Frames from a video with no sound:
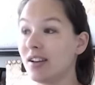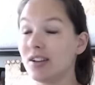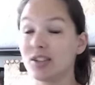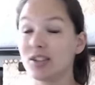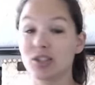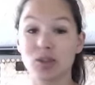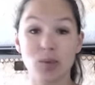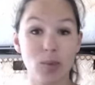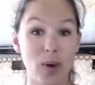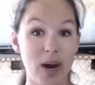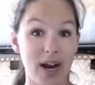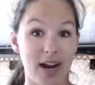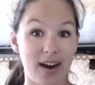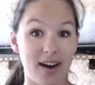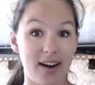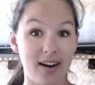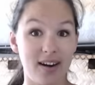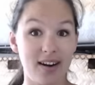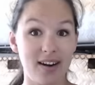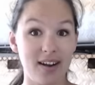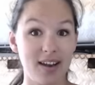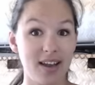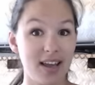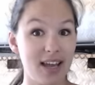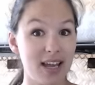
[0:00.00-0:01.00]

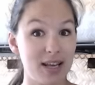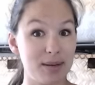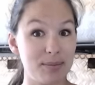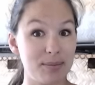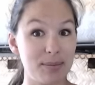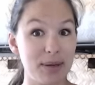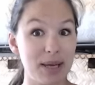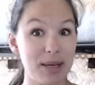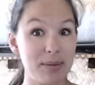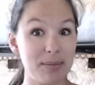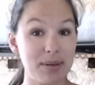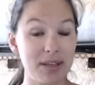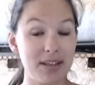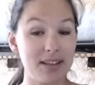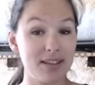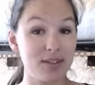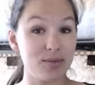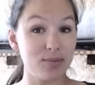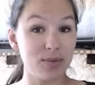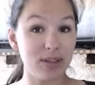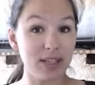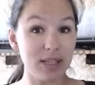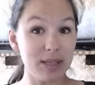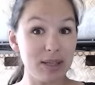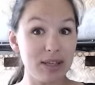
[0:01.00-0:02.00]
square and made me
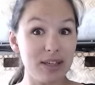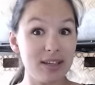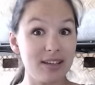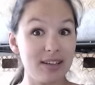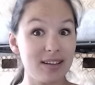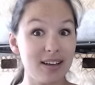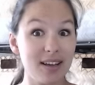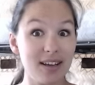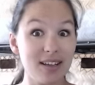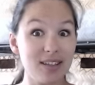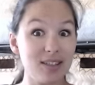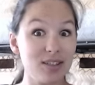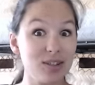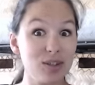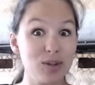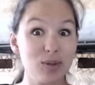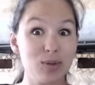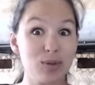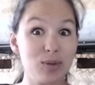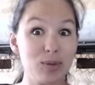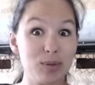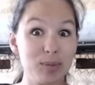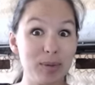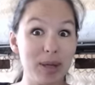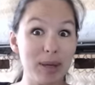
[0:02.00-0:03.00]
this really nice,
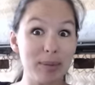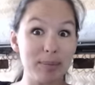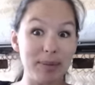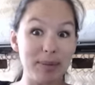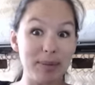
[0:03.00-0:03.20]
cool, big